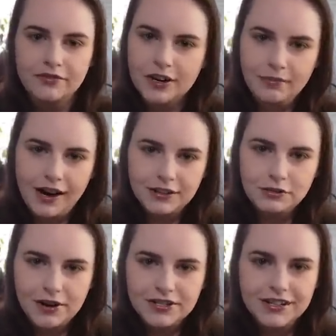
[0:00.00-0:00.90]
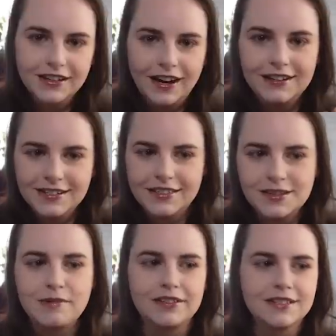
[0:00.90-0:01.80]
very practical person and I need to think
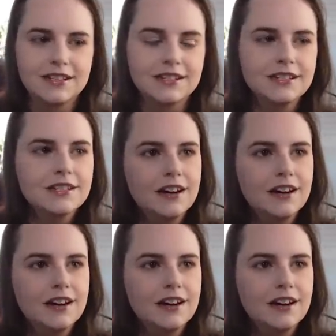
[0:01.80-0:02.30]
about these things.